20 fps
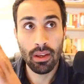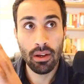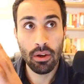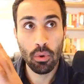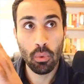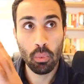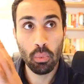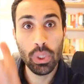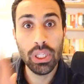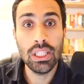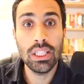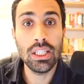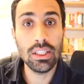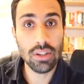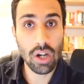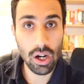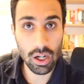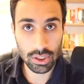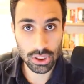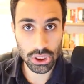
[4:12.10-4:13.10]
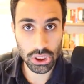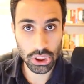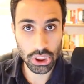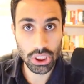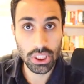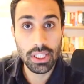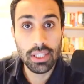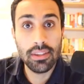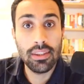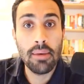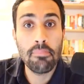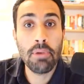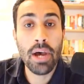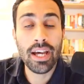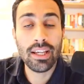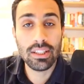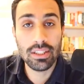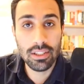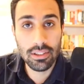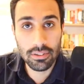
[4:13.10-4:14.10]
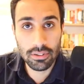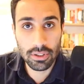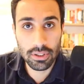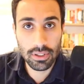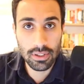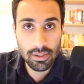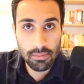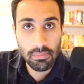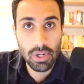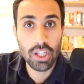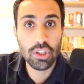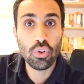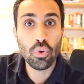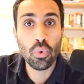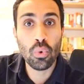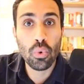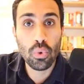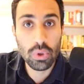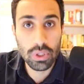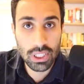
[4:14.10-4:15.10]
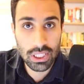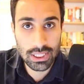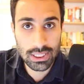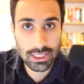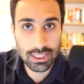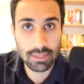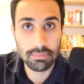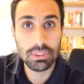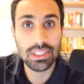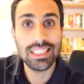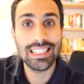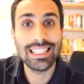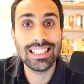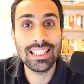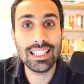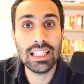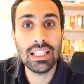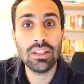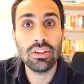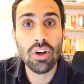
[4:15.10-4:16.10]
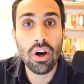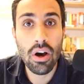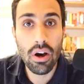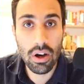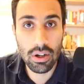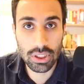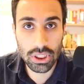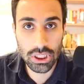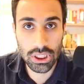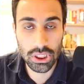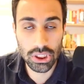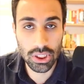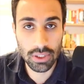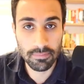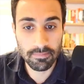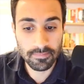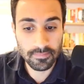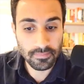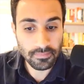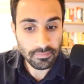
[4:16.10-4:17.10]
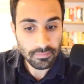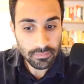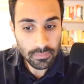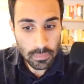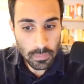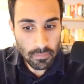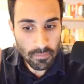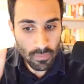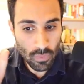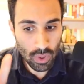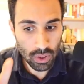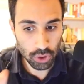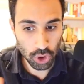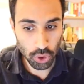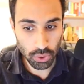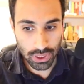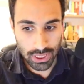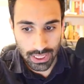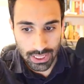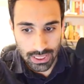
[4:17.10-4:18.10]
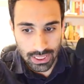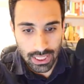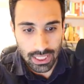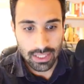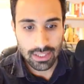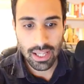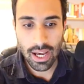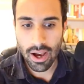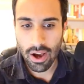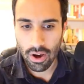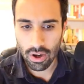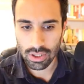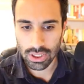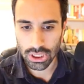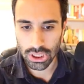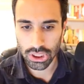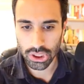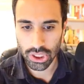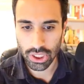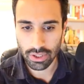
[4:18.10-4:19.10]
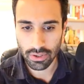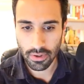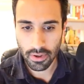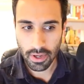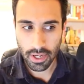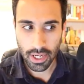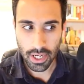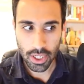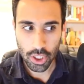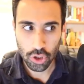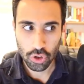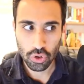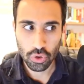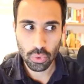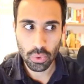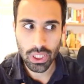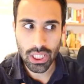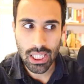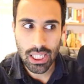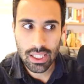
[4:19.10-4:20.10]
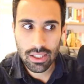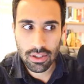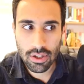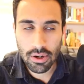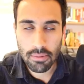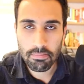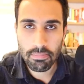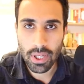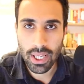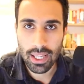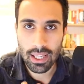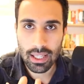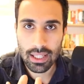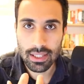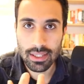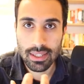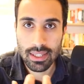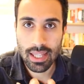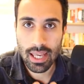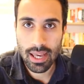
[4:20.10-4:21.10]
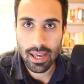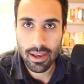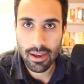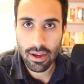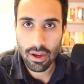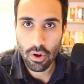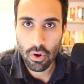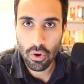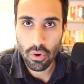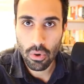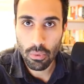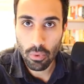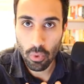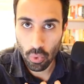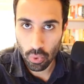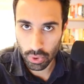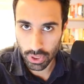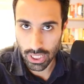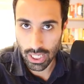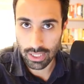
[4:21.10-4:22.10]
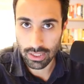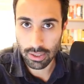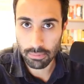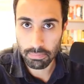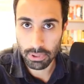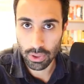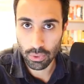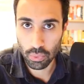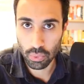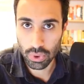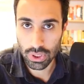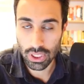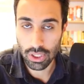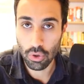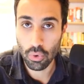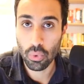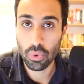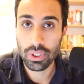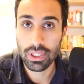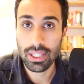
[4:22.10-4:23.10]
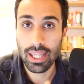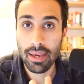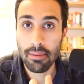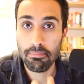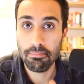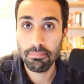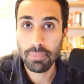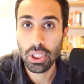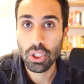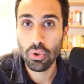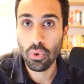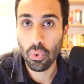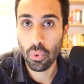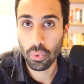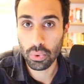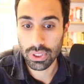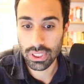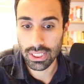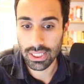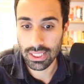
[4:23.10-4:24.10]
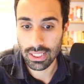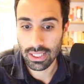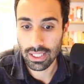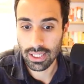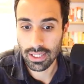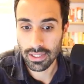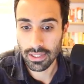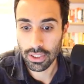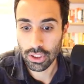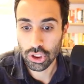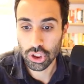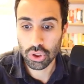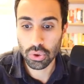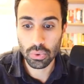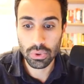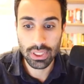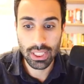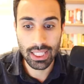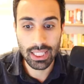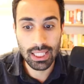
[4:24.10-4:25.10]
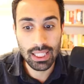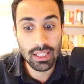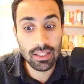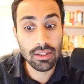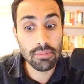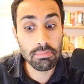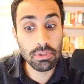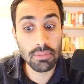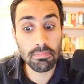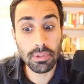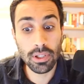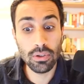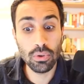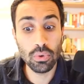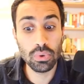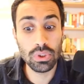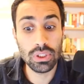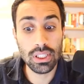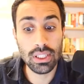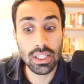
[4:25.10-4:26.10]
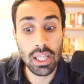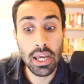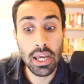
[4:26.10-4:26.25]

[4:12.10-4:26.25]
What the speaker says: we need oxygen. The bacteria, the microorganisms need oxygen. So they need that oxygen to eat up that organic pollutant or that BOD. So they eat up the pollutant,